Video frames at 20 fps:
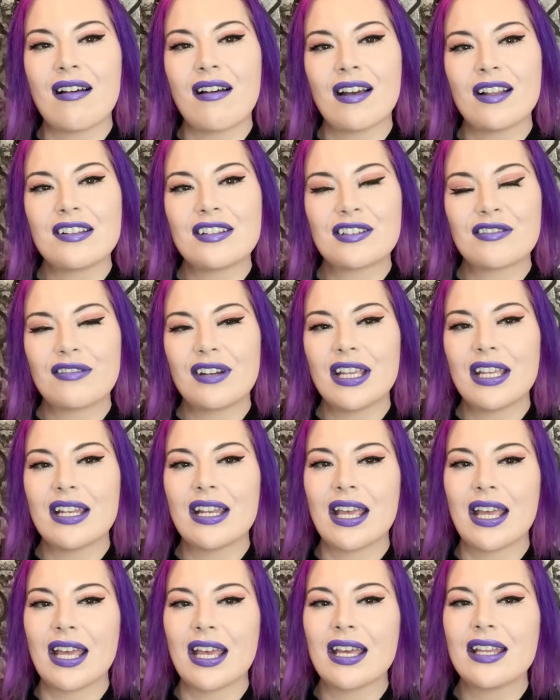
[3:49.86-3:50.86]
on screen
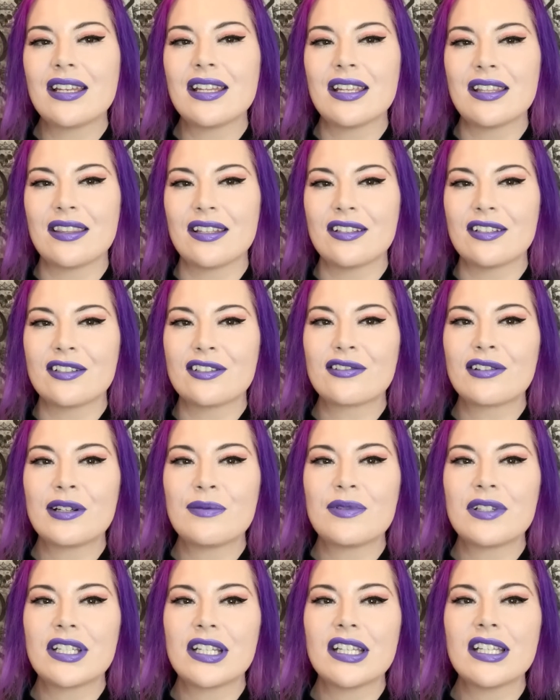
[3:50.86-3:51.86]
and in the
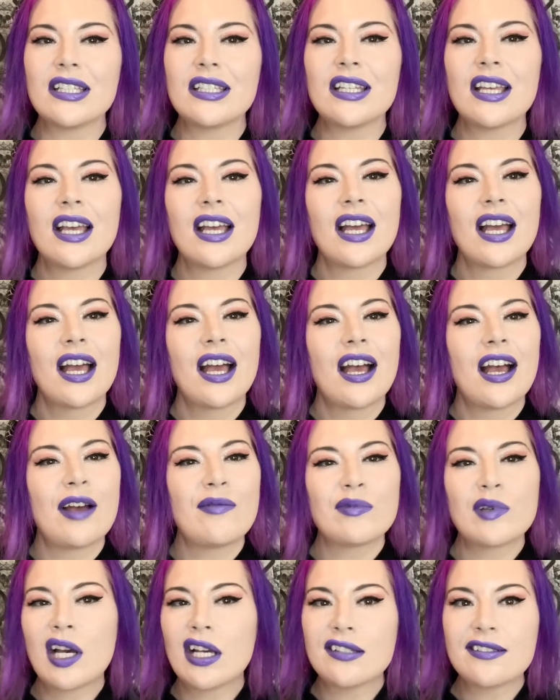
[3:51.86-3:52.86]
description. I'm
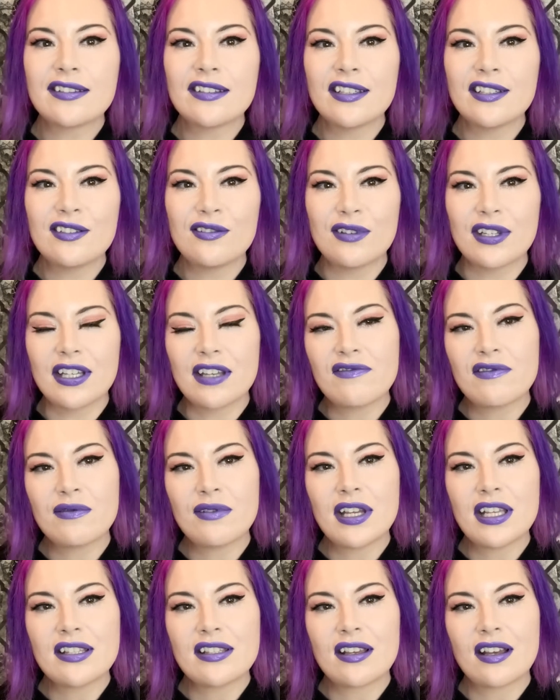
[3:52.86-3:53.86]
constantly doing
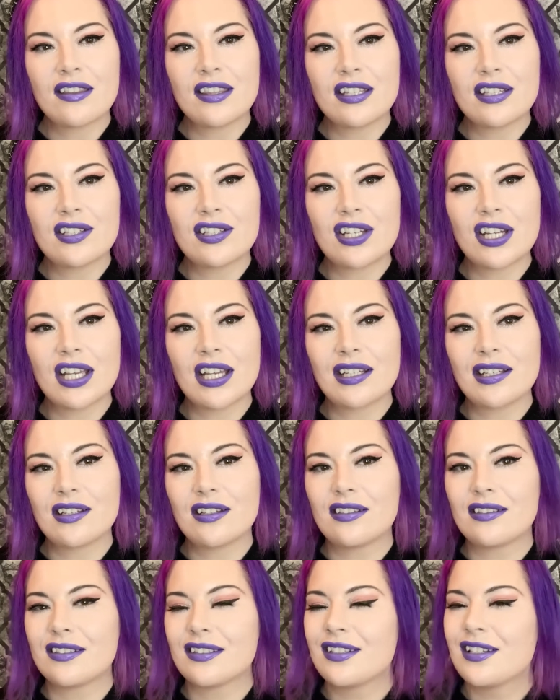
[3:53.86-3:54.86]
giveaways on this
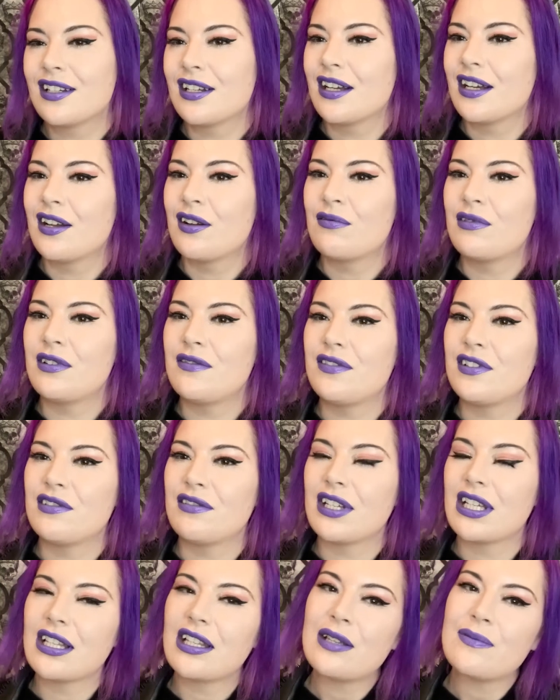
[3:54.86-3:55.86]
channel,
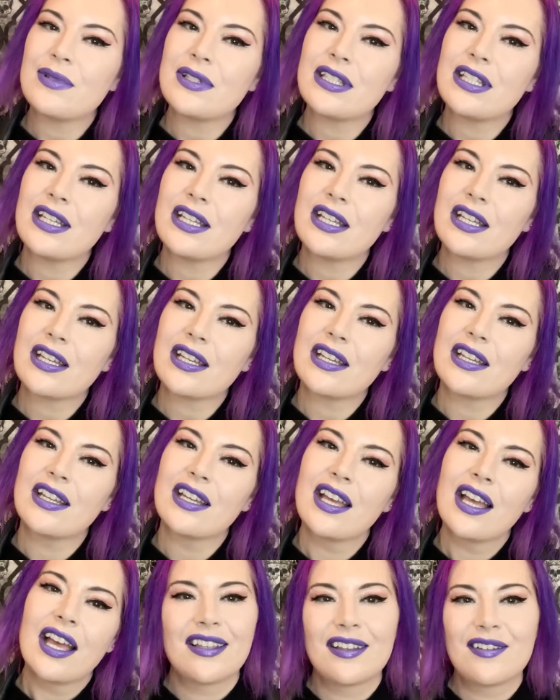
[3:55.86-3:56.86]
reviewing lipstick,
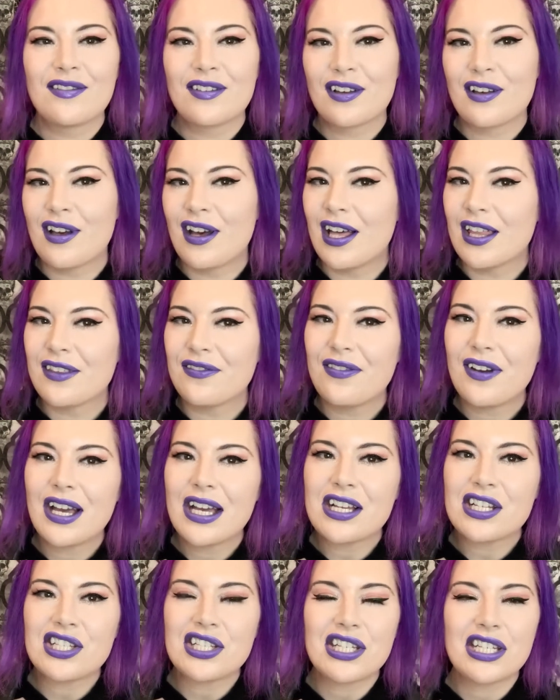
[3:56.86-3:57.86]
goth
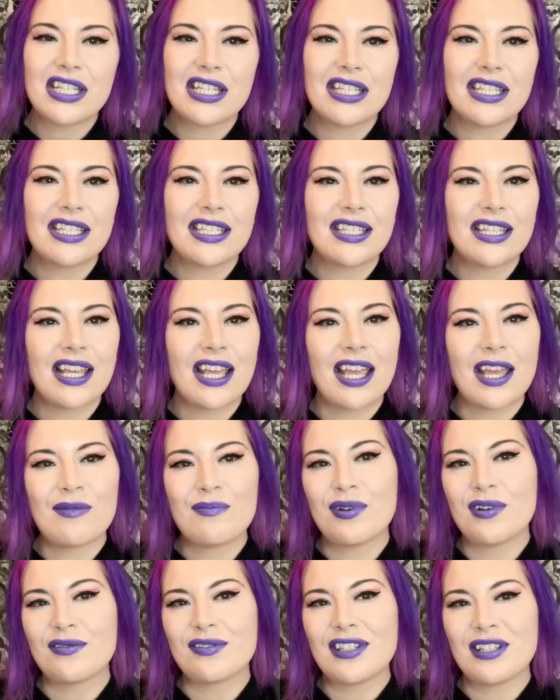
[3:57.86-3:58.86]
fashion, and
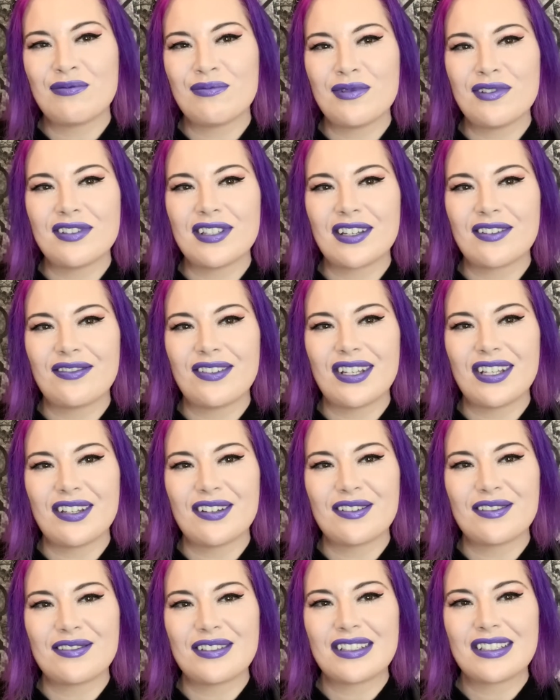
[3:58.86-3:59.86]
posting music
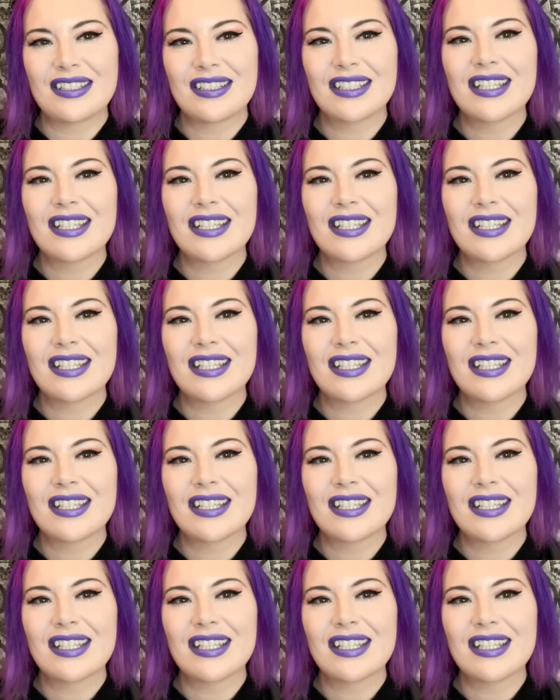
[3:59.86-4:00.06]
videos.